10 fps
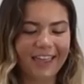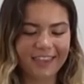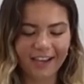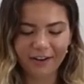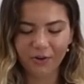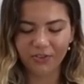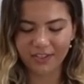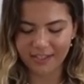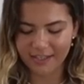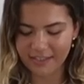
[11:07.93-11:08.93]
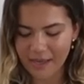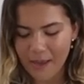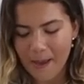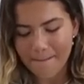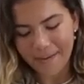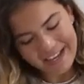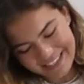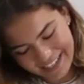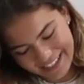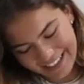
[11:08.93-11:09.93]
I think I know what this is.
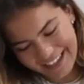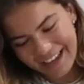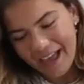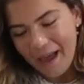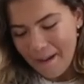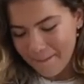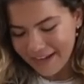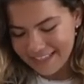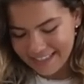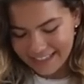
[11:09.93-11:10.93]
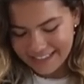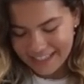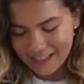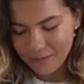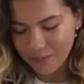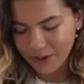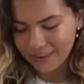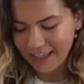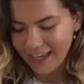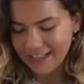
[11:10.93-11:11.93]
Basically, my 16th
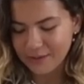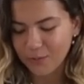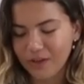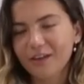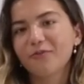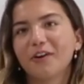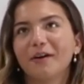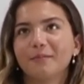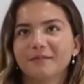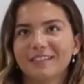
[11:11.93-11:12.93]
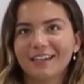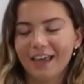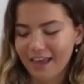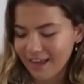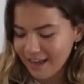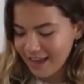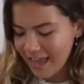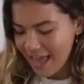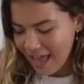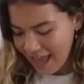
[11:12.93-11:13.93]
birthday is a week from today,
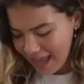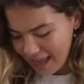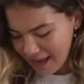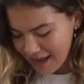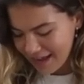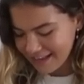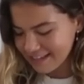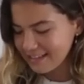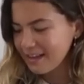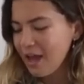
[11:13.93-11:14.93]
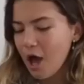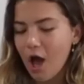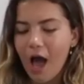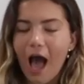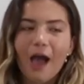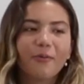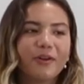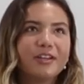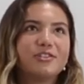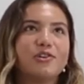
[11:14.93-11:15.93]
and I
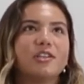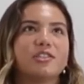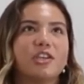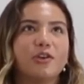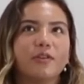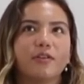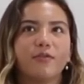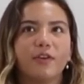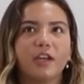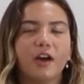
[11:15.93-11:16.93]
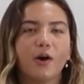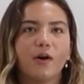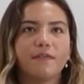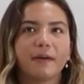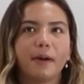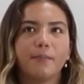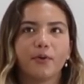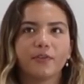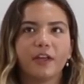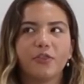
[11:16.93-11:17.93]
want to do this cute little video of like my
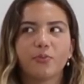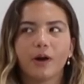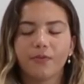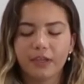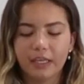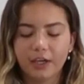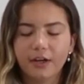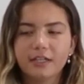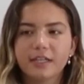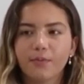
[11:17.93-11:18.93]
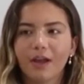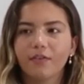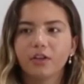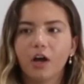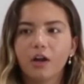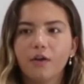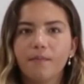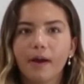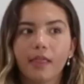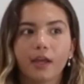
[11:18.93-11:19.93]
birthday throughout the years, and we have a lot
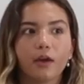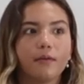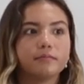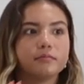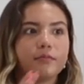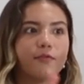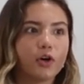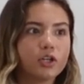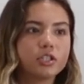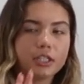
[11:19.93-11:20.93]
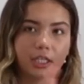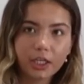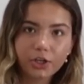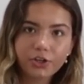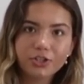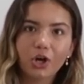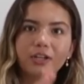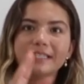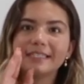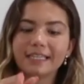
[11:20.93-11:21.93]
of my like first years
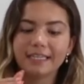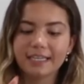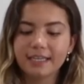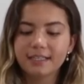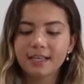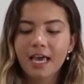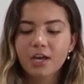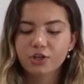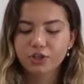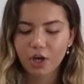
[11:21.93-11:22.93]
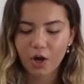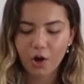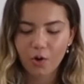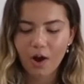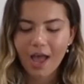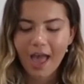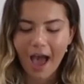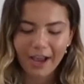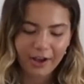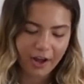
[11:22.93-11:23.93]
on CDs. So
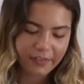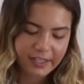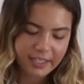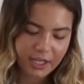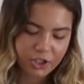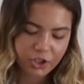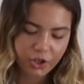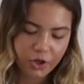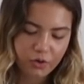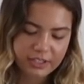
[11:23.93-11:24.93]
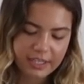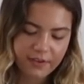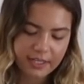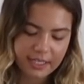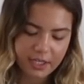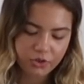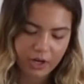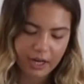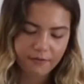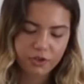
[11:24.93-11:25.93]
I got this external DVD
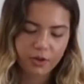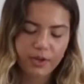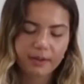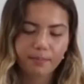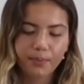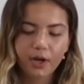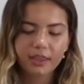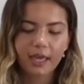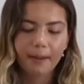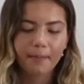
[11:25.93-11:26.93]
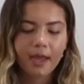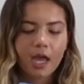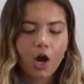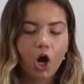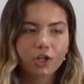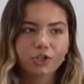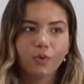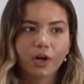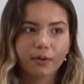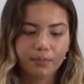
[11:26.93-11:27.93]
drive so that we can put them
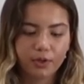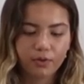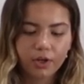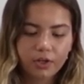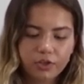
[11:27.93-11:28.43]
onto our computer.